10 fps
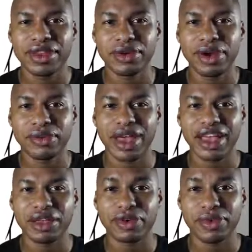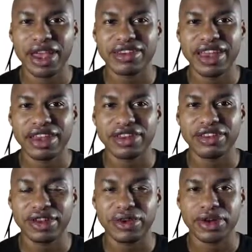We write on the right side the
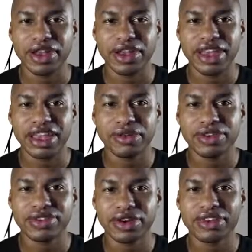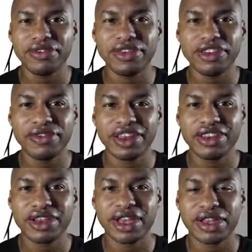2, and the result of the
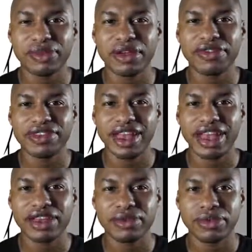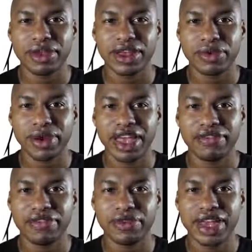division on the left side. We have
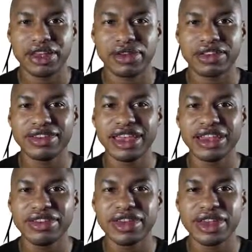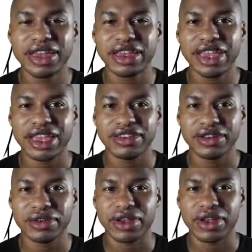3, 6, and 8.
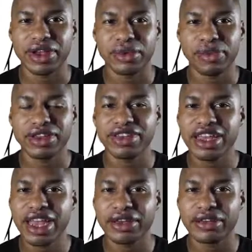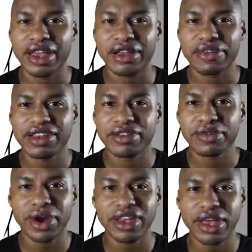Once again, at least
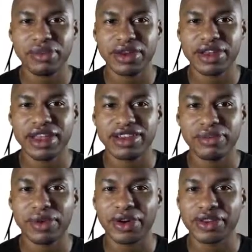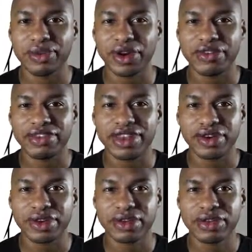one number is a multiple of 2.